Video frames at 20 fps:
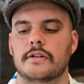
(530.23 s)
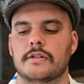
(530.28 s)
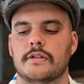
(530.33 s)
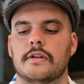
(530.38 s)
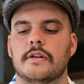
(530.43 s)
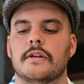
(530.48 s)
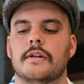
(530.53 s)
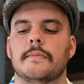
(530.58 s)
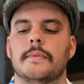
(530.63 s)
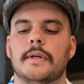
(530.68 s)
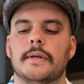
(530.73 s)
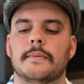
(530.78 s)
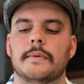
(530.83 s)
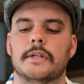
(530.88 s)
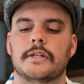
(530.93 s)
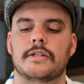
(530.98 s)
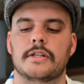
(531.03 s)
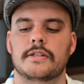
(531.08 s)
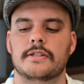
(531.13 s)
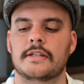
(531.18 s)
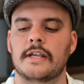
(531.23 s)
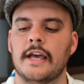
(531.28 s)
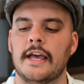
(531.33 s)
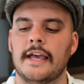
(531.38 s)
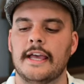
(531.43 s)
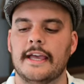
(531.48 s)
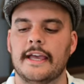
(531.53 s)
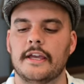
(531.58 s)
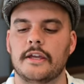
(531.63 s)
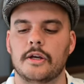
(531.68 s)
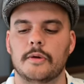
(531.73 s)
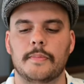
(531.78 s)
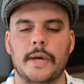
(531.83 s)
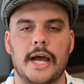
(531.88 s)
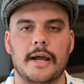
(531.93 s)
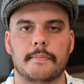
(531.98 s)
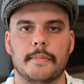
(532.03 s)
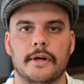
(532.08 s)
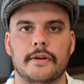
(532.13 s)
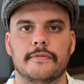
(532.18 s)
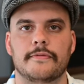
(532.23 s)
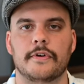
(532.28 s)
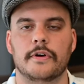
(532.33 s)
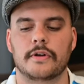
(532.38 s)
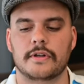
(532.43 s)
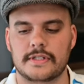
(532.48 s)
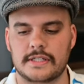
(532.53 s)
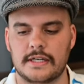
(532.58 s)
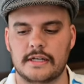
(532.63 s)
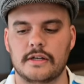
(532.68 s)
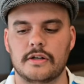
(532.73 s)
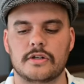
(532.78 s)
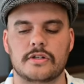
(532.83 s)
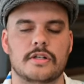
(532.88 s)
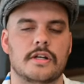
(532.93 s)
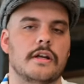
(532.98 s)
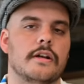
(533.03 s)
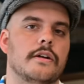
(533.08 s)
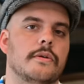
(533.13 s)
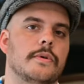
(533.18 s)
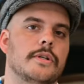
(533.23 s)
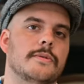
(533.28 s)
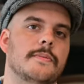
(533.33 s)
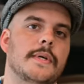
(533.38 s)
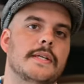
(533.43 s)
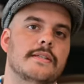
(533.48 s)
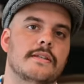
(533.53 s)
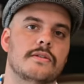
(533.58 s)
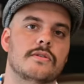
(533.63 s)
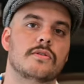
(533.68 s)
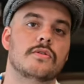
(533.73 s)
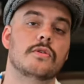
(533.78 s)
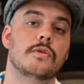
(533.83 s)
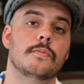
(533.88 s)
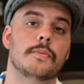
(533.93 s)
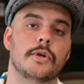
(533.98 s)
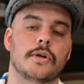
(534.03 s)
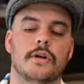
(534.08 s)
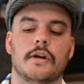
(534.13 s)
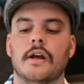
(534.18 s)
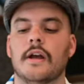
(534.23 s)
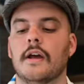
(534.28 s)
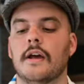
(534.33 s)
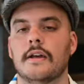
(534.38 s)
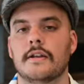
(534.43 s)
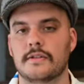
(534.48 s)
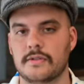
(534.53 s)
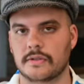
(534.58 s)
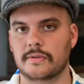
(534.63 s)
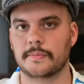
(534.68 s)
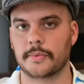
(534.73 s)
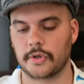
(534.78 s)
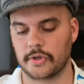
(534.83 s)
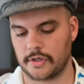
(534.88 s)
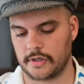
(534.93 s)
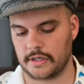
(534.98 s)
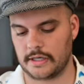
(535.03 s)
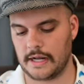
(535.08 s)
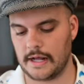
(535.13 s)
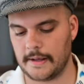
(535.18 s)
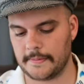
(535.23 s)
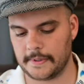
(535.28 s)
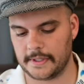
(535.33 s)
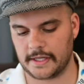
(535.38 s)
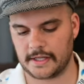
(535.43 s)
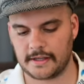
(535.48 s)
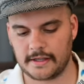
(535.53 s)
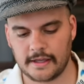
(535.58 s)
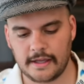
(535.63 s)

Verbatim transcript: So you're gonna be able to just hit your back button focus and hit your shutter, which makes it super, super ergonomic.